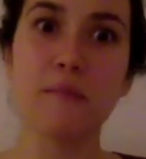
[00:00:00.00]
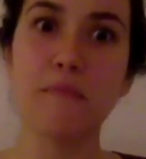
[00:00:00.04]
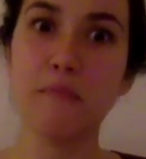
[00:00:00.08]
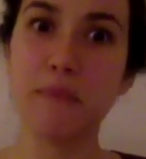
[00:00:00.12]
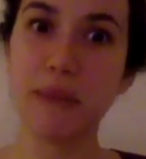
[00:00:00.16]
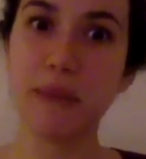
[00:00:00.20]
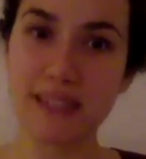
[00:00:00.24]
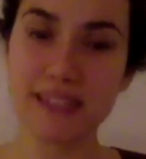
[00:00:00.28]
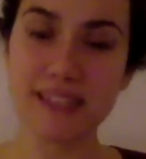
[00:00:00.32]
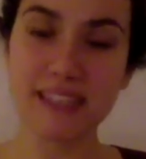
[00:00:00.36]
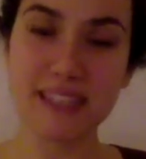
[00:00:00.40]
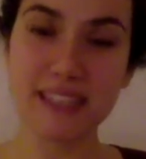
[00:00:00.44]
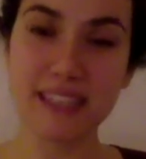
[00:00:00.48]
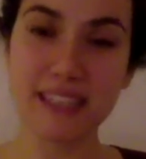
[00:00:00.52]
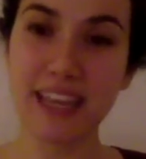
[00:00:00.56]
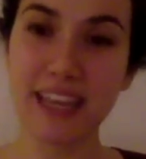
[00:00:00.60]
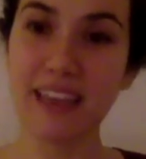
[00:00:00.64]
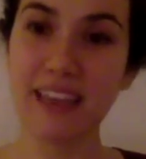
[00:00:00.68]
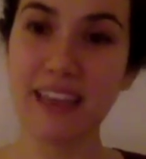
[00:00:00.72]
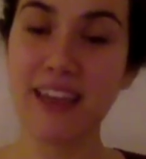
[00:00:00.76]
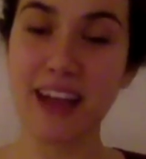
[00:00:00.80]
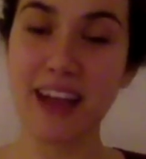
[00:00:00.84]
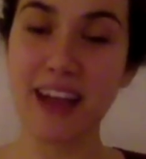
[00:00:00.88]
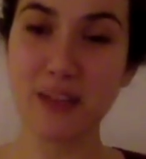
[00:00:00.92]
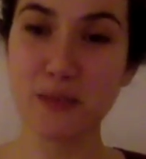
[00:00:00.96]
basically,
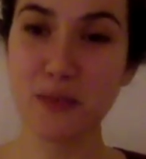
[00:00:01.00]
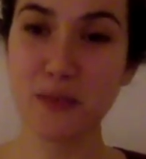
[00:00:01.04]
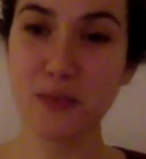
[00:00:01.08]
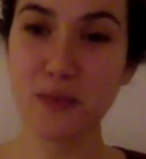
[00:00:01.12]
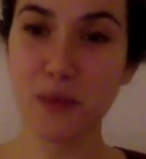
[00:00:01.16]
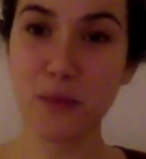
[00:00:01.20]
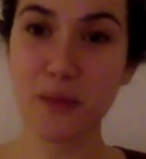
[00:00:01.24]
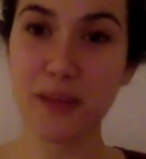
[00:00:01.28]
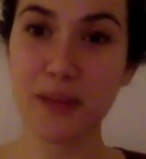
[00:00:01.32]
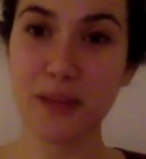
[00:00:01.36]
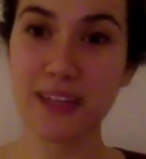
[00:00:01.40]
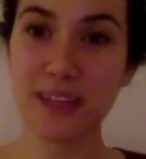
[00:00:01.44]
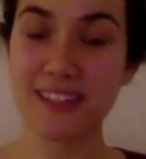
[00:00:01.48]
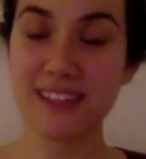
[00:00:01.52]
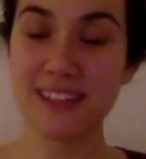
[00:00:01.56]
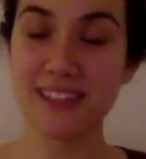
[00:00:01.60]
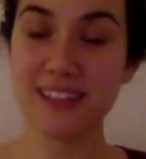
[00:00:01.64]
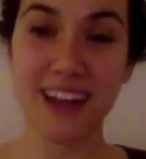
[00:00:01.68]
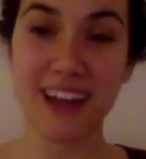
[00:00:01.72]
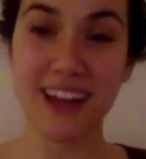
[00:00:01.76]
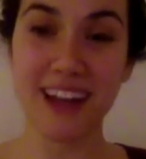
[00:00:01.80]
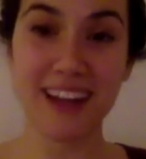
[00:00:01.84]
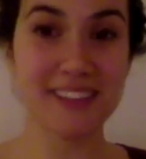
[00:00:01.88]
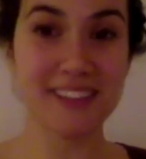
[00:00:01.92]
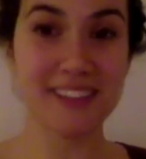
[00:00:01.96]
and that's where we
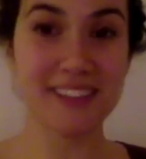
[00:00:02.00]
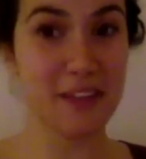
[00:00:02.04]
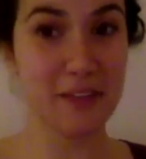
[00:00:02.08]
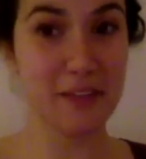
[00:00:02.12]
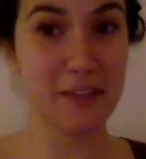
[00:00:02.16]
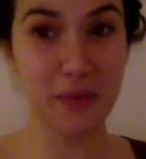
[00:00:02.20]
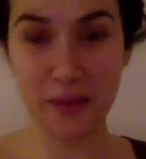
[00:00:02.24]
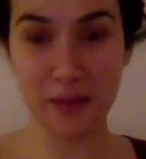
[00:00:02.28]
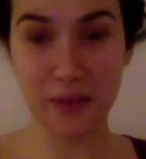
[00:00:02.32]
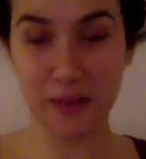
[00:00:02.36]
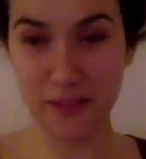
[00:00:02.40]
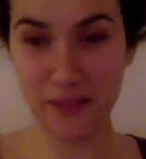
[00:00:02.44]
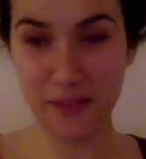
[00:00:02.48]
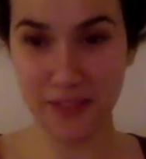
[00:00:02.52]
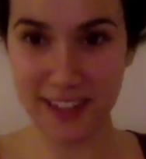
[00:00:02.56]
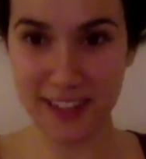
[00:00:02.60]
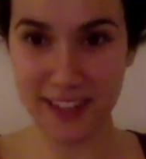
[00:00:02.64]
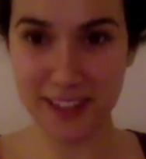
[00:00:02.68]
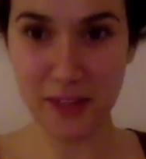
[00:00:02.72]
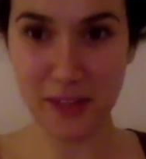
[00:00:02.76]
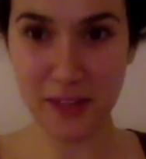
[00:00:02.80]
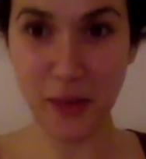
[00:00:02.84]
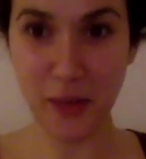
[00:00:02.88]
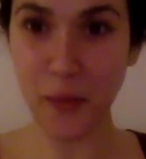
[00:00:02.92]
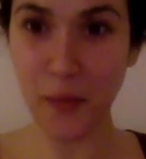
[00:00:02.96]
discuss if we're a
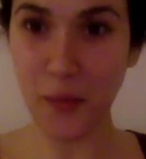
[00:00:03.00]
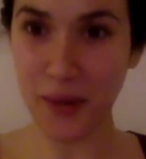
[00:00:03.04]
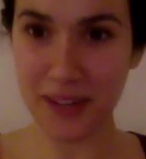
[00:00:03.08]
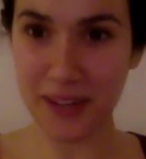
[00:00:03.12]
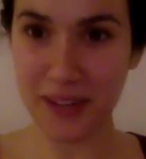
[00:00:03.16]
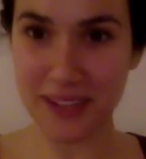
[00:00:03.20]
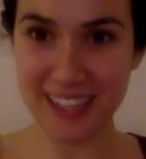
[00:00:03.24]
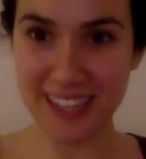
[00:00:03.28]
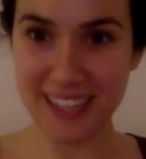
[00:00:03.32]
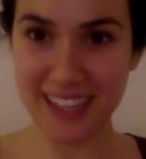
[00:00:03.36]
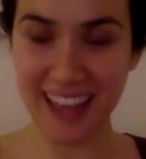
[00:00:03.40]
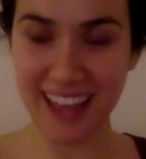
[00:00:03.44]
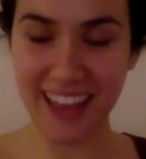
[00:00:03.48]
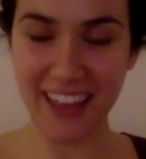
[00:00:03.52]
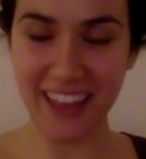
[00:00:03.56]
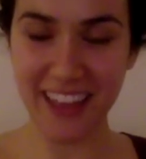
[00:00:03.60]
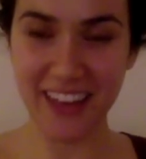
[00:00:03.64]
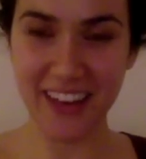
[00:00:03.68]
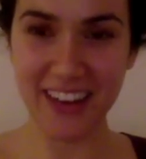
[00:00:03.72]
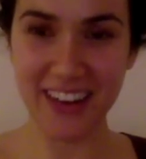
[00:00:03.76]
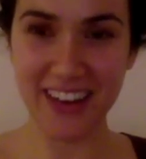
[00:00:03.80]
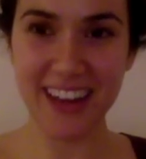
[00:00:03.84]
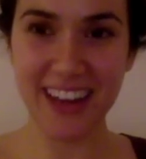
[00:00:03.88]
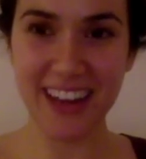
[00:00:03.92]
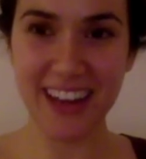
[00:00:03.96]
fit to work
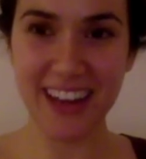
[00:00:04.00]
together,